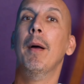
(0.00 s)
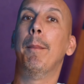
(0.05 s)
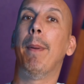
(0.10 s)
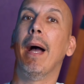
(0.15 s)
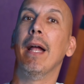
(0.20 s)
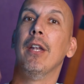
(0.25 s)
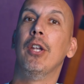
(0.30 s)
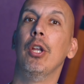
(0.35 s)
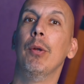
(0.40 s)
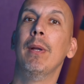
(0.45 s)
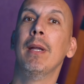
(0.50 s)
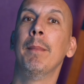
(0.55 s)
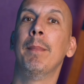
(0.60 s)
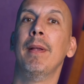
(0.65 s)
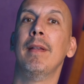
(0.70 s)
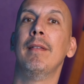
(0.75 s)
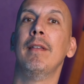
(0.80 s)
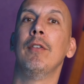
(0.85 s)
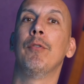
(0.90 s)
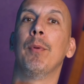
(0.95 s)
by doing
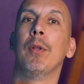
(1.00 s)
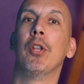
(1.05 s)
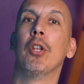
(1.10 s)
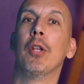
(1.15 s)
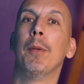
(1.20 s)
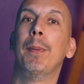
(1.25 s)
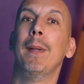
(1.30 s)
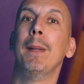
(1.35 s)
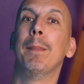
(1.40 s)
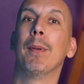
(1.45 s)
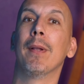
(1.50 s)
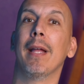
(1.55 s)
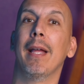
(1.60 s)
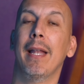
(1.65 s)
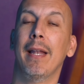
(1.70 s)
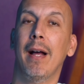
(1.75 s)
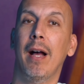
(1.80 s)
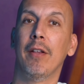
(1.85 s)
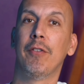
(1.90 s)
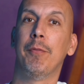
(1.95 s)
business with other people
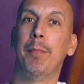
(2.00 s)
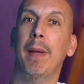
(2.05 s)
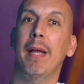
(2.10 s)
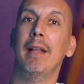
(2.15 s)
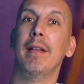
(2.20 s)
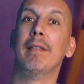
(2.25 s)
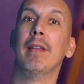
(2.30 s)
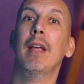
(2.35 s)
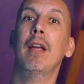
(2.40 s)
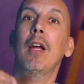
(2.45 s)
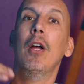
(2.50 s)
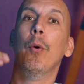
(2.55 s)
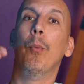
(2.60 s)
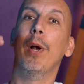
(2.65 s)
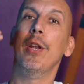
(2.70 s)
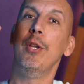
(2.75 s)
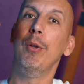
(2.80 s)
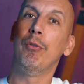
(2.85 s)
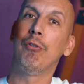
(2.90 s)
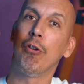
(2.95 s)
in our space.
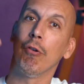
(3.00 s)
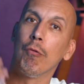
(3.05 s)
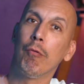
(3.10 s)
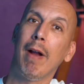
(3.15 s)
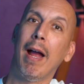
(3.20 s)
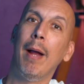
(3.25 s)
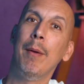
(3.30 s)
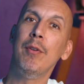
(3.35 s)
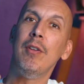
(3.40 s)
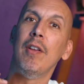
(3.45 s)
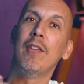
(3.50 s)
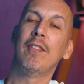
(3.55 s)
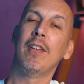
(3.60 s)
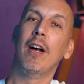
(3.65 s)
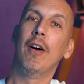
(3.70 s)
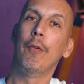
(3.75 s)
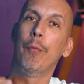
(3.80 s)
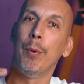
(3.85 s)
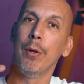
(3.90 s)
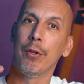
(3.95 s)
When you surround
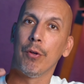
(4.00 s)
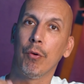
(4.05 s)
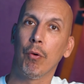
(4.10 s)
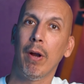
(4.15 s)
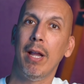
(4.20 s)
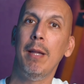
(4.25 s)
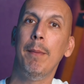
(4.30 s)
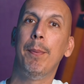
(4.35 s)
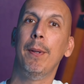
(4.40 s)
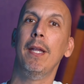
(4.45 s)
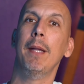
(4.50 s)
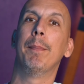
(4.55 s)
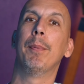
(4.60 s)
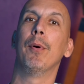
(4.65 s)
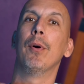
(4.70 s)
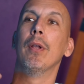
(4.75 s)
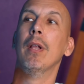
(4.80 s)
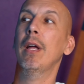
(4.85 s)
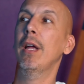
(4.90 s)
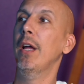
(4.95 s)
yourself with great
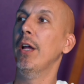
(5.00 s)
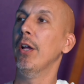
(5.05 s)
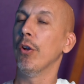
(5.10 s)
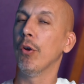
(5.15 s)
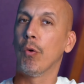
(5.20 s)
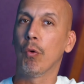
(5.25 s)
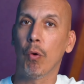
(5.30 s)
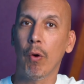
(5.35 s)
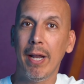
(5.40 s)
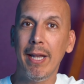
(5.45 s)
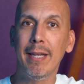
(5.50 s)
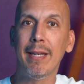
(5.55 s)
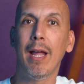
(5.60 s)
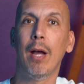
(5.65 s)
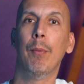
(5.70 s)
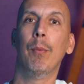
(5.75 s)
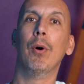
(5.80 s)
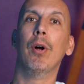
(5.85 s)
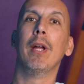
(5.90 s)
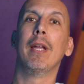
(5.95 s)
people, great
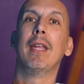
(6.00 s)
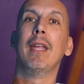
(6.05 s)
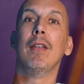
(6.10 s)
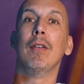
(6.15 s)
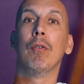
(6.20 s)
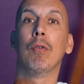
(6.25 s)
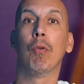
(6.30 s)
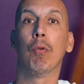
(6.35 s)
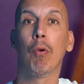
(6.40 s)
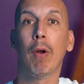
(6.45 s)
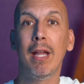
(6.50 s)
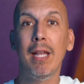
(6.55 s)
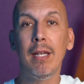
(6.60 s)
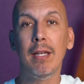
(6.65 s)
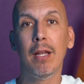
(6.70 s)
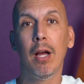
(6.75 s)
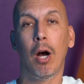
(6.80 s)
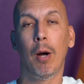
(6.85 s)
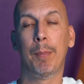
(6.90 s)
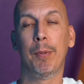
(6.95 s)
networking, great
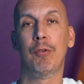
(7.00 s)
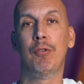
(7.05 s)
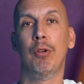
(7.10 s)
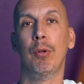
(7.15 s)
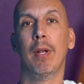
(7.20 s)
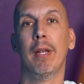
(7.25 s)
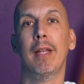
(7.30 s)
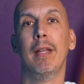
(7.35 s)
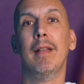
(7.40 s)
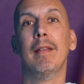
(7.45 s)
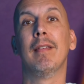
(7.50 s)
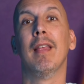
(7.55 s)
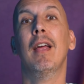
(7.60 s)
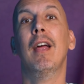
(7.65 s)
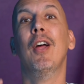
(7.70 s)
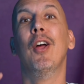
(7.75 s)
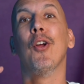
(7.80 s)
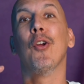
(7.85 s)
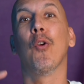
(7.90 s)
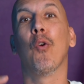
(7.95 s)
opportunities,
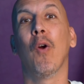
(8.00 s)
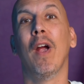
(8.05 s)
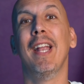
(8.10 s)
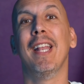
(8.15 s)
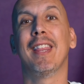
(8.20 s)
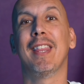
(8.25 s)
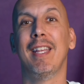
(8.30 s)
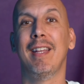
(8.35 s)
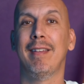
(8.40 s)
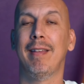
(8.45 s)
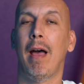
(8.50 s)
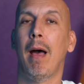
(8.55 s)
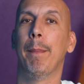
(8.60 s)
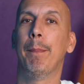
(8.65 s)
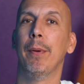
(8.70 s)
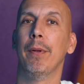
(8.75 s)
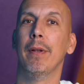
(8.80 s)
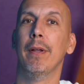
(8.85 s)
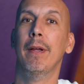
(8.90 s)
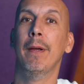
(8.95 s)
great things
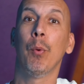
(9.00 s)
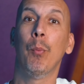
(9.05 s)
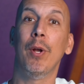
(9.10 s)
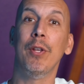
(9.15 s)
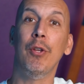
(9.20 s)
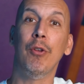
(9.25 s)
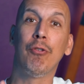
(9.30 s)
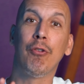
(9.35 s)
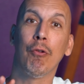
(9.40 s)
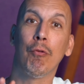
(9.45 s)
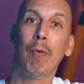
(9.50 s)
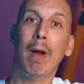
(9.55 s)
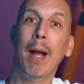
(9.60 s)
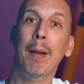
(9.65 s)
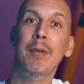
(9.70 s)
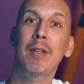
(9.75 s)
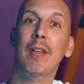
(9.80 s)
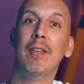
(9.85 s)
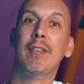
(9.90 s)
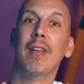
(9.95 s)
happen. When you
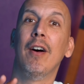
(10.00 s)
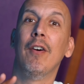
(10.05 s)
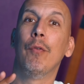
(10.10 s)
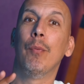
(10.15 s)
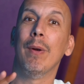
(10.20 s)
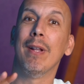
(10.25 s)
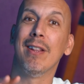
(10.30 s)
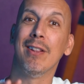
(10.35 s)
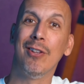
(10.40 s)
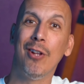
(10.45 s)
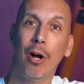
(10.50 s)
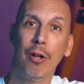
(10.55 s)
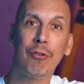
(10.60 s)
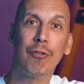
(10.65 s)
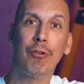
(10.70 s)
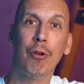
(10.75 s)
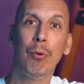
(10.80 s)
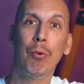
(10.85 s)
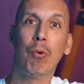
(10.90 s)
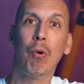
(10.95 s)
surround yourself with not
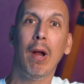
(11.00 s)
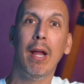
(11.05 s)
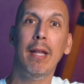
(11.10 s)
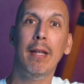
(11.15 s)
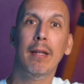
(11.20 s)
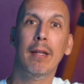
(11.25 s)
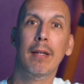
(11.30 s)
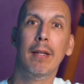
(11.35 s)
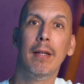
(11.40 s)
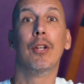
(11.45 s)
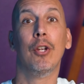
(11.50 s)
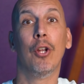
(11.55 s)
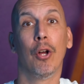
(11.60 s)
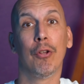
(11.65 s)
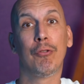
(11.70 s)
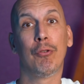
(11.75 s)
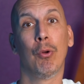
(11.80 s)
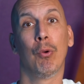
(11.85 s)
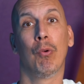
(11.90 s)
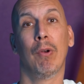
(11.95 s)
so great, not
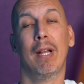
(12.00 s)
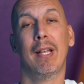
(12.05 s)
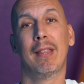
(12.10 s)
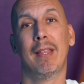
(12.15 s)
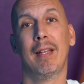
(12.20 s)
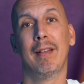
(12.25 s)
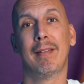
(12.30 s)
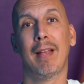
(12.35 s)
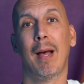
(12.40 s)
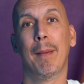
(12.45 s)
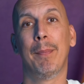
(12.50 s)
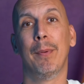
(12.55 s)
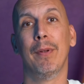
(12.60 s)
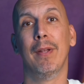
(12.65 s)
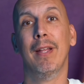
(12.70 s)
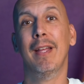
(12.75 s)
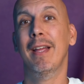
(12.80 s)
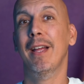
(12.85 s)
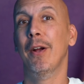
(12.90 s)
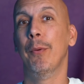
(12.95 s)
so great things happen.
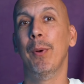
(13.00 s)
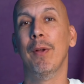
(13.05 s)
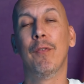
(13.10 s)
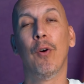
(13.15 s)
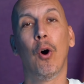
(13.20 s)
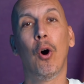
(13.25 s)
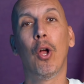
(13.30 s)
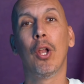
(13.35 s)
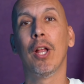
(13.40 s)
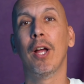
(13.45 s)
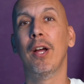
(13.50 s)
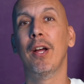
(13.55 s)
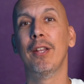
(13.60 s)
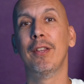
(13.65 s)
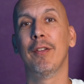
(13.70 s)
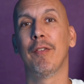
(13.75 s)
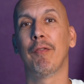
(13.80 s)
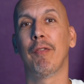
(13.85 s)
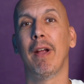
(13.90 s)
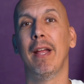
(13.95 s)
We've all heard
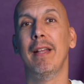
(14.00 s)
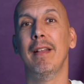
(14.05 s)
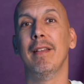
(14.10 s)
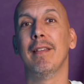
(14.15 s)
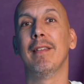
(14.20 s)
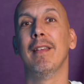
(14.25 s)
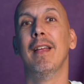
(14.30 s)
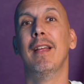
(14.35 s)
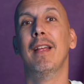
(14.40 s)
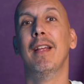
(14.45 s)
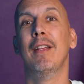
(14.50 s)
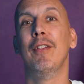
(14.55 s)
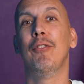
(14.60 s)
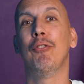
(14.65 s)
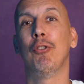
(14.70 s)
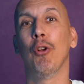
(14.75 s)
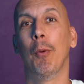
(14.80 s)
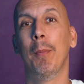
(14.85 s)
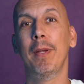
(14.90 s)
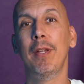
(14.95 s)
the phrase,
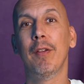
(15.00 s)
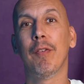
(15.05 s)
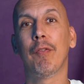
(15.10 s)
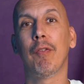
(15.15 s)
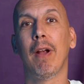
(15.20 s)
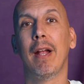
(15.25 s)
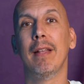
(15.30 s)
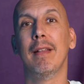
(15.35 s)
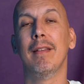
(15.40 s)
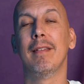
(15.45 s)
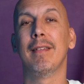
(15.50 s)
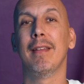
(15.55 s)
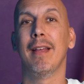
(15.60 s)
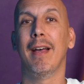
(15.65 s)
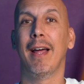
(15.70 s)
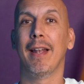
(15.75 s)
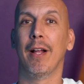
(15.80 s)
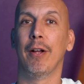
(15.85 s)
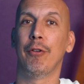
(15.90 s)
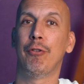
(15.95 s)
show me your friends
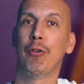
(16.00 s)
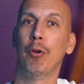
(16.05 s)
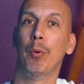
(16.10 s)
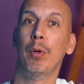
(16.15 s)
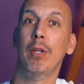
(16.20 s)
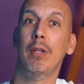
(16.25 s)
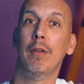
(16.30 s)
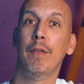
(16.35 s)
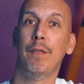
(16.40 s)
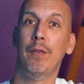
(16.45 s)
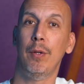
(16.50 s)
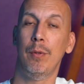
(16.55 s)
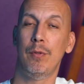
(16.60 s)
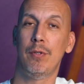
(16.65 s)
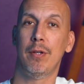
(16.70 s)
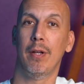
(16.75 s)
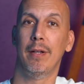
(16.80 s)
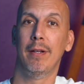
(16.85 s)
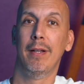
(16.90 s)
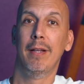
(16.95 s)
and I'll show you your
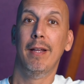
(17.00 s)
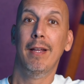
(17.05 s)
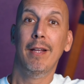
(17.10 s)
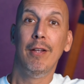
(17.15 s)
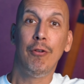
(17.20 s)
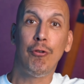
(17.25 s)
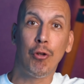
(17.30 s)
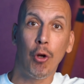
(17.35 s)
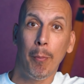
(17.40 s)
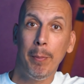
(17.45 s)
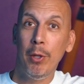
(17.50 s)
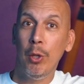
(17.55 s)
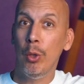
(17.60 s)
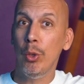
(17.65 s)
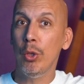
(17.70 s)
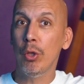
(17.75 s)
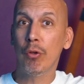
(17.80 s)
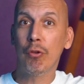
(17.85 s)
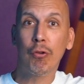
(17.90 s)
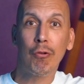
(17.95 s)
future. Show me who
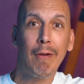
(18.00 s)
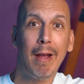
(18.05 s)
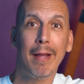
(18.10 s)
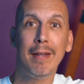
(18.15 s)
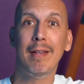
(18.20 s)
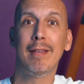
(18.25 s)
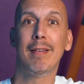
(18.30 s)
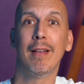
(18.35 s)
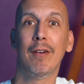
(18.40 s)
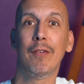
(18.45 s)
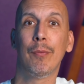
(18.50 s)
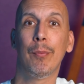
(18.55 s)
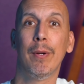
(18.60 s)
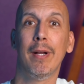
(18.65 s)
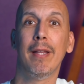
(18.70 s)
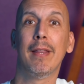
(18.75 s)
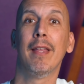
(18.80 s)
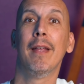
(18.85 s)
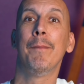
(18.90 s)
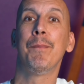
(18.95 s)
you surround yourself
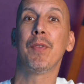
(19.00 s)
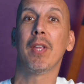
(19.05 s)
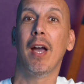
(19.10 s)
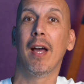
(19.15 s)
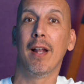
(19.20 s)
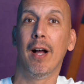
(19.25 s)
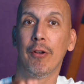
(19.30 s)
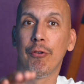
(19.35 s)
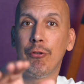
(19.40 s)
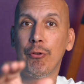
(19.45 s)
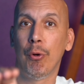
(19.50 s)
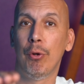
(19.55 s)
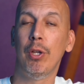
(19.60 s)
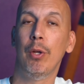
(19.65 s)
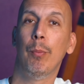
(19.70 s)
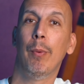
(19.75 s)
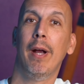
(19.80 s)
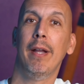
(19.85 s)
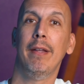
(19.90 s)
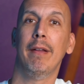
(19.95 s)
with and I'll show
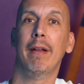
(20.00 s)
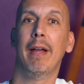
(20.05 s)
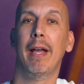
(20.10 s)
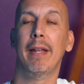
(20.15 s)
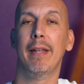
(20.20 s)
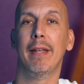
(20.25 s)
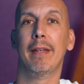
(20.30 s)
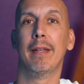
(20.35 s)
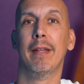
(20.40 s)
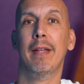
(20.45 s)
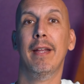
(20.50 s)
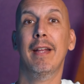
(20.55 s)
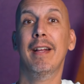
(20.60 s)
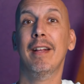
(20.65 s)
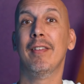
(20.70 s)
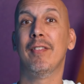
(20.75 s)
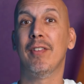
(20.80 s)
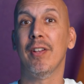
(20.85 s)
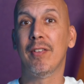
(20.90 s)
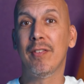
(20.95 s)
you where you're headed.
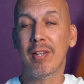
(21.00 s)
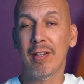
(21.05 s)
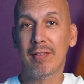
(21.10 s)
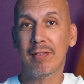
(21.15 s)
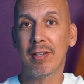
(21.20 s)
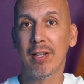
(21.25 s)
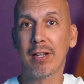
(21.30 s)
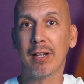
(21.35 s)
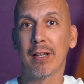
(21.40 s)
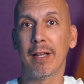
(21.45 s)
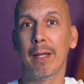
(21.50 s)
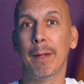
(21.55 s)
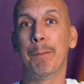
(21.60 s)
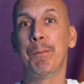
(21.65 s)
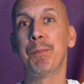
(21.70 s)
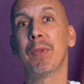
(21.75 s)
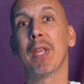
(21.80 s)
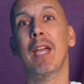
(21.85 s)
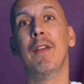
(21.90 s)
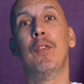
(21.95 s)
Statistically,
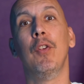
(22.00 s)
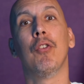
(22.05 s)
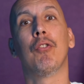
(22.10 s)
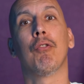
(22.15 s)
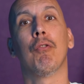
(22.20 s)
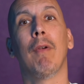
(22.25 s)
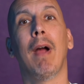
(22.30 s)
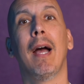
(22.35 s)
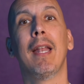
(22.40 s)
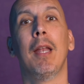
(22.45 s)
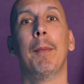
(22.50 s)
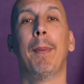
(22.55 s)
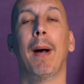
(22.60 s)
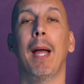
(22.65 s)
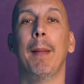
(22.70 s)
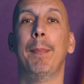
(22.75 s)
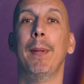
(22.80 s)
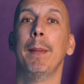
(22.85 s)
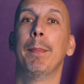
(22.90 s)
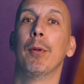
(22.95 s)
if you're surrounded
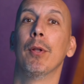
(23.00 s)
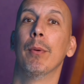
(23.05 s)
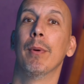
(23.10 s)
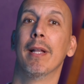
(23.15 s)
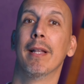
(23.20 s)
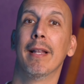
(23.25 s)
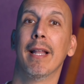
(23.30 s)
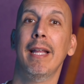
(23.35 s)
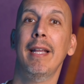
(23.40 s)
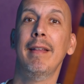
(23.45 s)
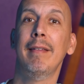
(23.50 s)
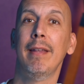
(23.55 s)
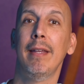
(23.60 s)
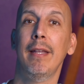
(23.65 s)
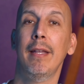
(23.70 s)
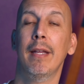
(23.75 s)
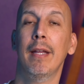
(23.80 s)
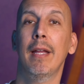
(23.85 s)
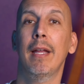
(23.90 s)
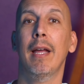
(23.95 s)
by people who are lazy
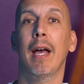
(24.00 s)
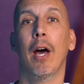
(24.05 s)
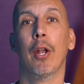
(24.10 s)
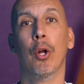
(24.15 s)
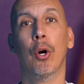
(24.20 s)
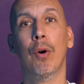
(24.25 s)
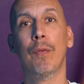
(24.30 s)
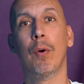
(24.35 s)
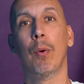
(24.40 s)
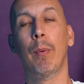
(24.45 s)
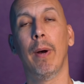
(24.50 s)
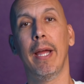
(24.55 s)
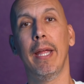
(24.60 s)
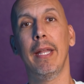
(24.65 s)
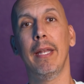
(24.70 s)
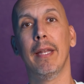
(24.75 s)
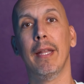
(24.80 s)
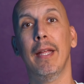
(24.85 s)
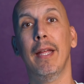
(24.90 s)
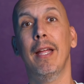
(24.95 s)
and overweight,